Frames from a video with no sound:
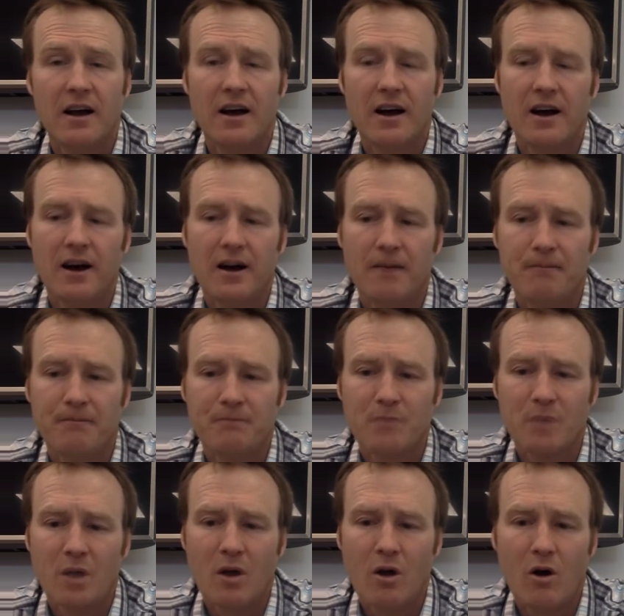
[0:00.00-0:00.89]

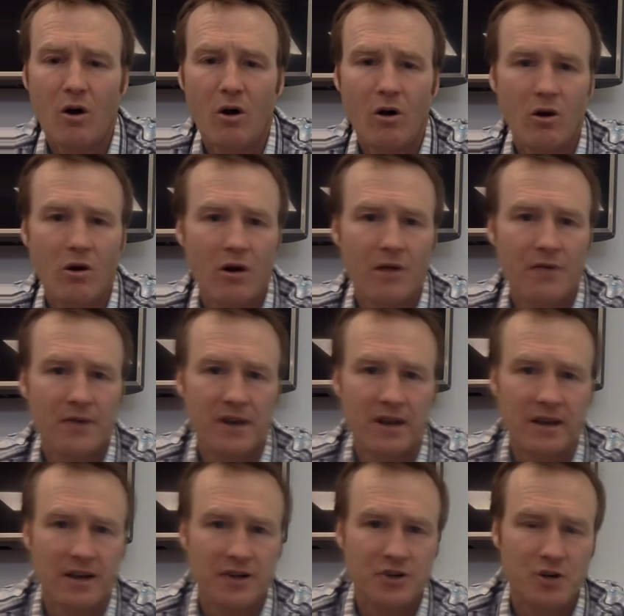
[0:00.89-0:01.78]
all on the
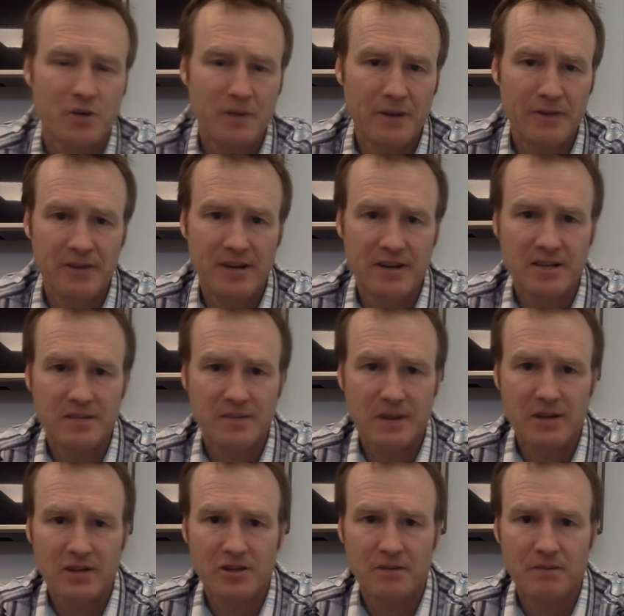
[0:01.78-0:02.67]
electromagnetic
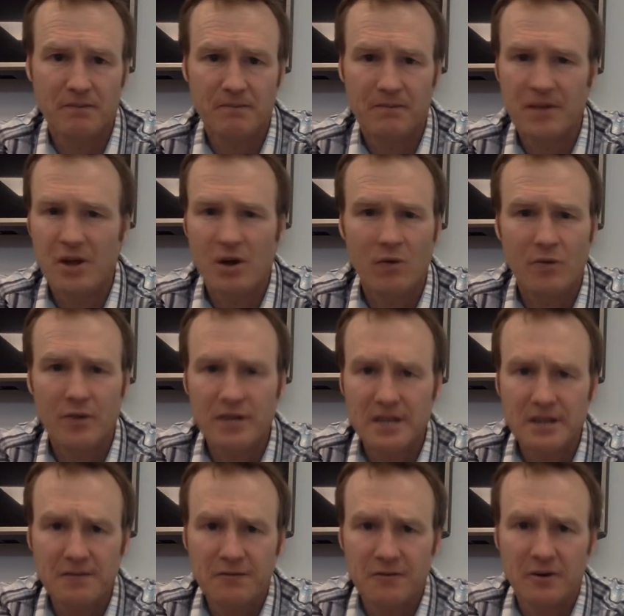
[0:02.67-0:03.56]
spectrum. They only
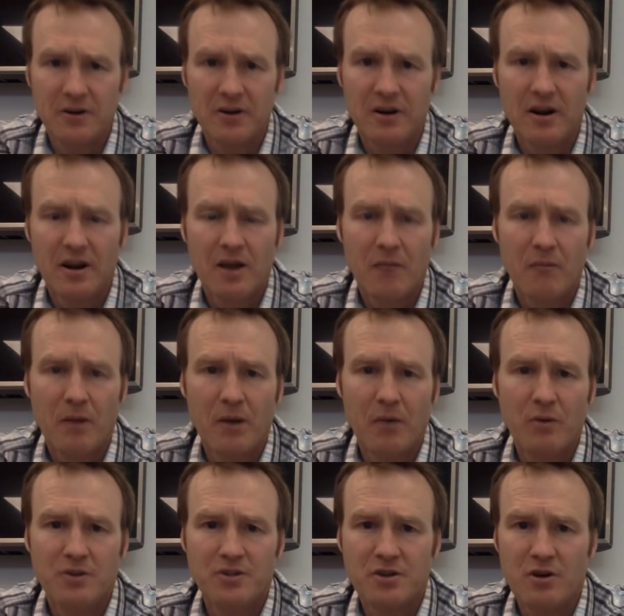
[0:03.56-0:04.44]
differ by
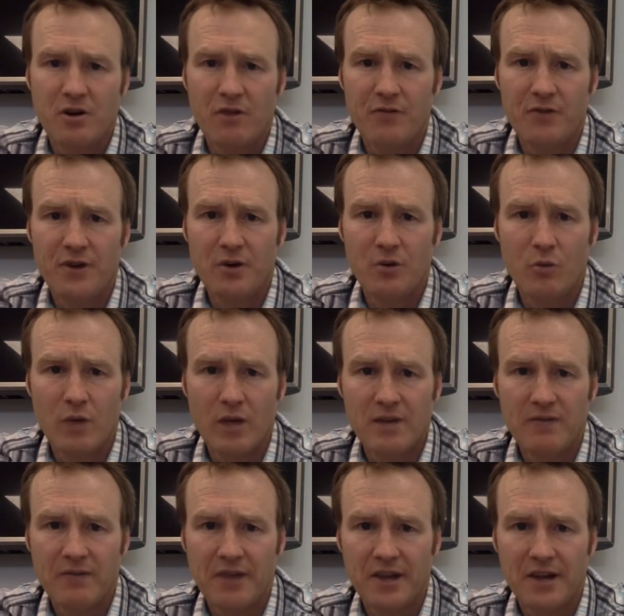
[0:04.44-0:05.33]
what's called their
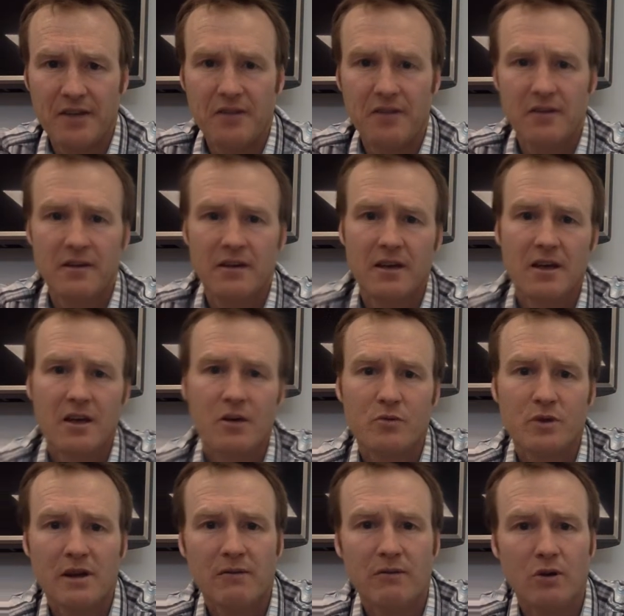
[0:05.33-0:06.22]
wavelength.
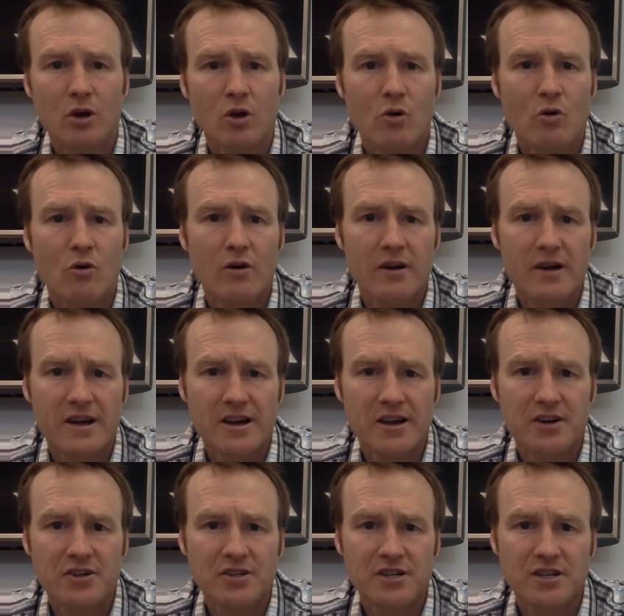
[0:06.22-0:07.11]
We have lower
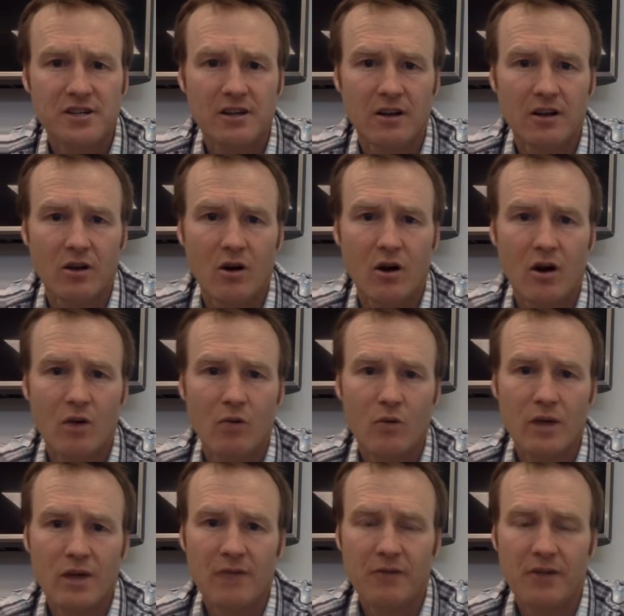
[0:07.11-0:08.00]
energy, long
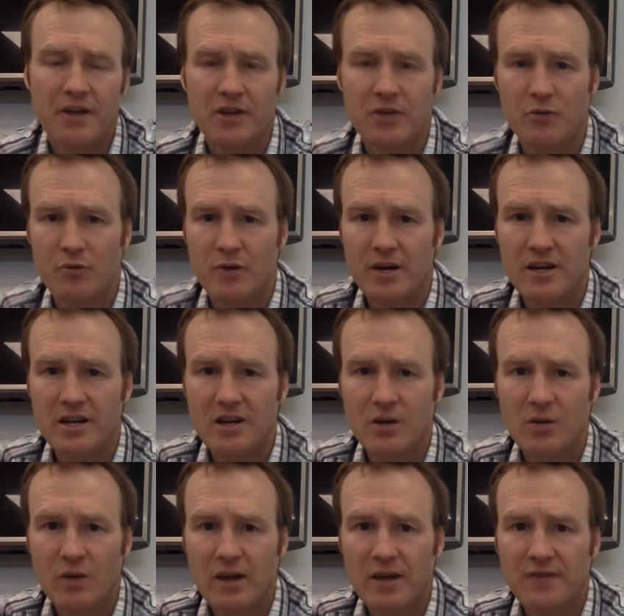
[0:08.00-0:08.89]
wavelength radio
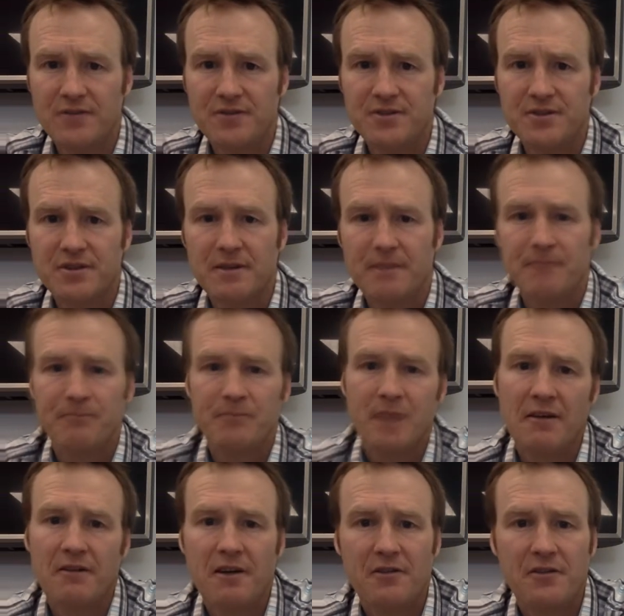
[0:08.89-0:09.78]
waves,
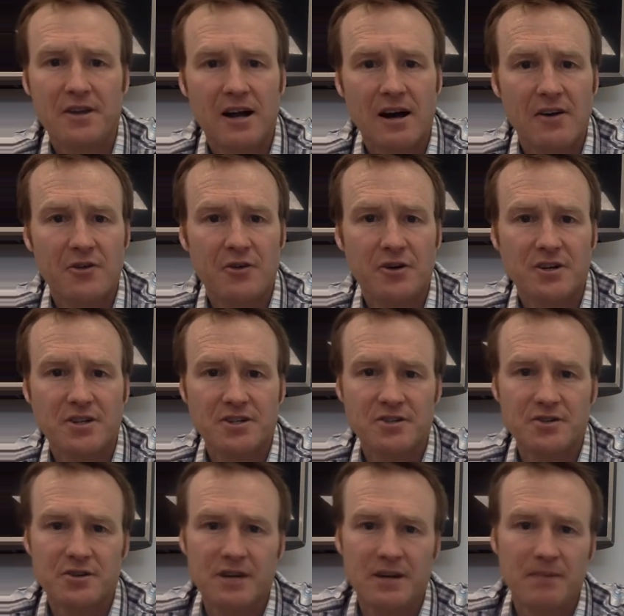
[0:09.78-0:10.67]
and at the other
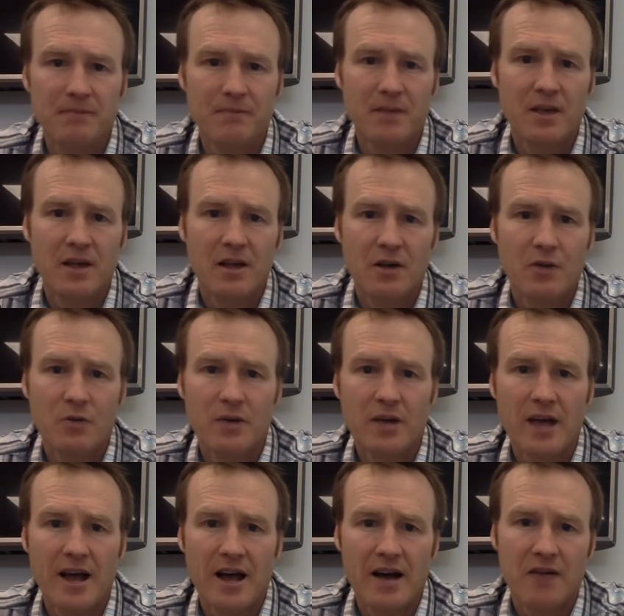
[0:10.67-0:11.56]
extreme, we
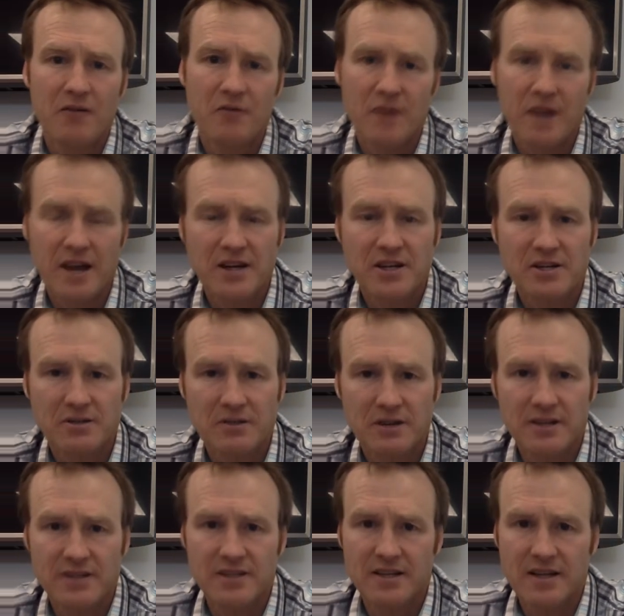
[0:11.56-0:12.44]
have
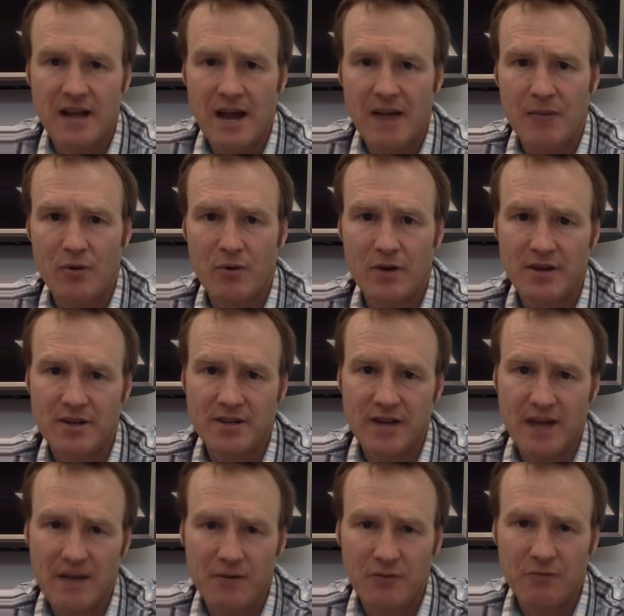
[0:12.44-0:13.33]
X-rays and gamma rays that
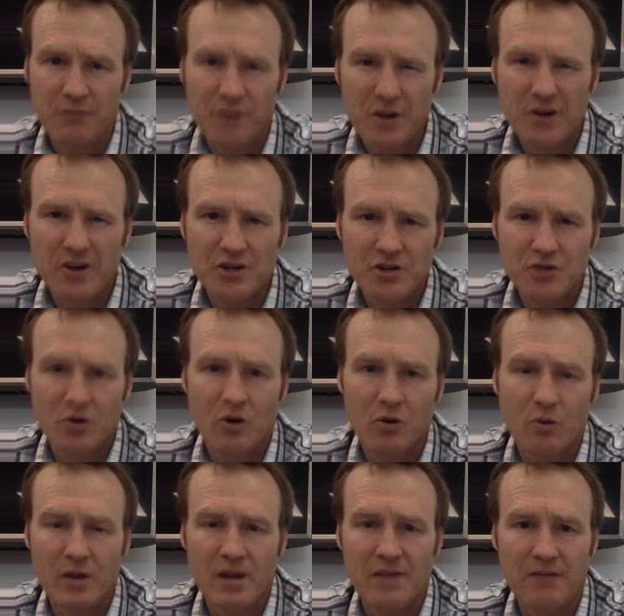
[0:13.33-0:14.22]
have a very
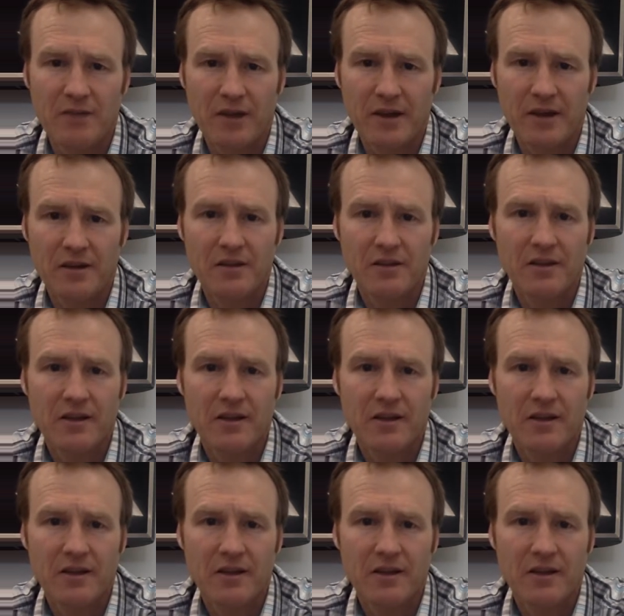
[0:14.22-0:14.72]
short wavelength